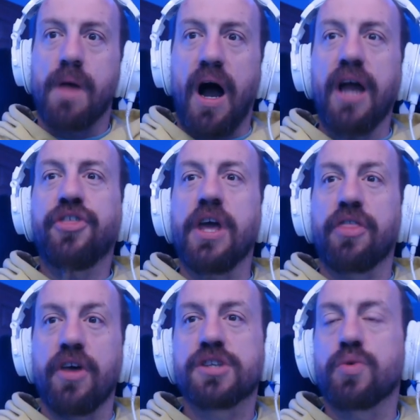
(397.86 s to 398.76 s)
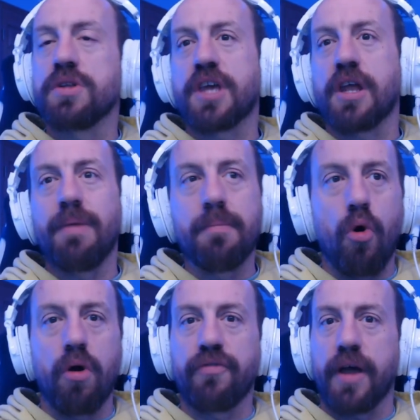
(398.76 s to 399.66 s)
I think this one's going to be
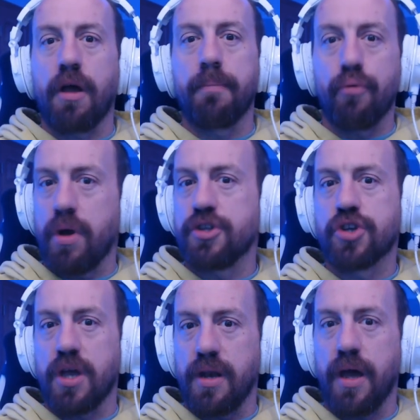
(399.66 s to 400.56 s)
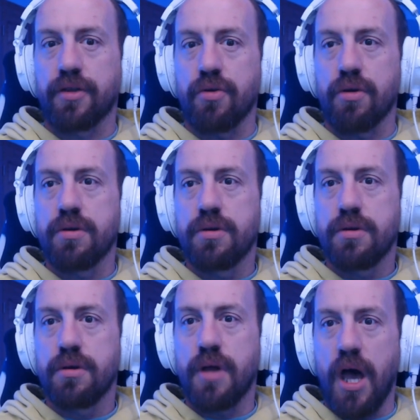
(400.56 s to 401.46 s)
more of like a bridge connector
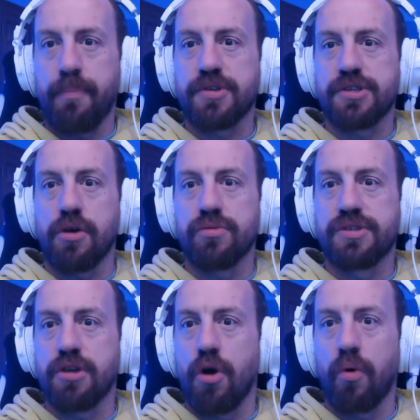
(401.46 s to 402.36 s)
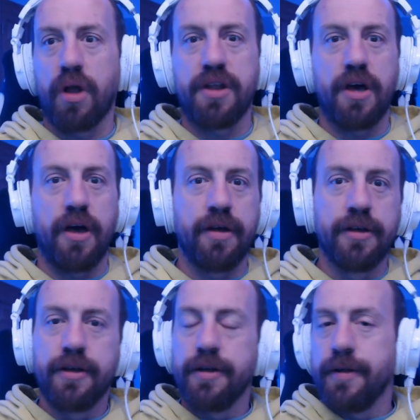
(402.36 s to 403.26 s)
episode. So we're going to
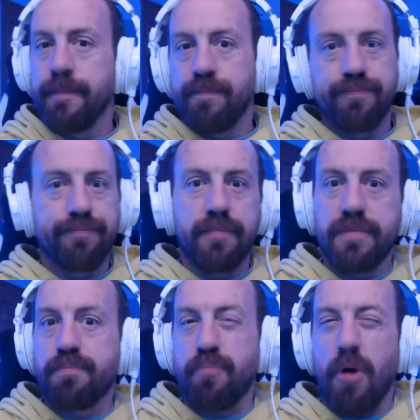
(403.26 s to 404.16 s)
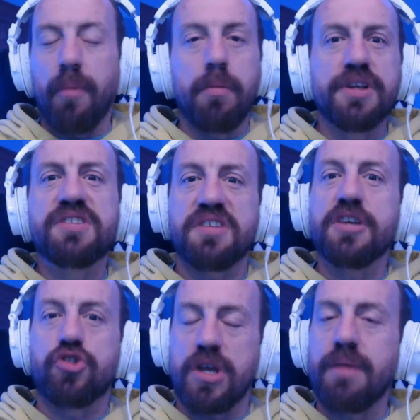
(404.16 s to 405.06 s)
probably
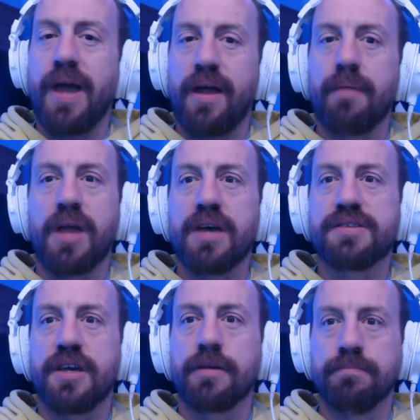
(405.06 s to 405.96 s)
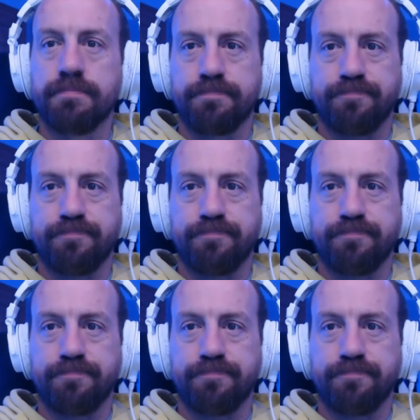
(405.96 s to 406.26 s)
see G Man, I'm guessing,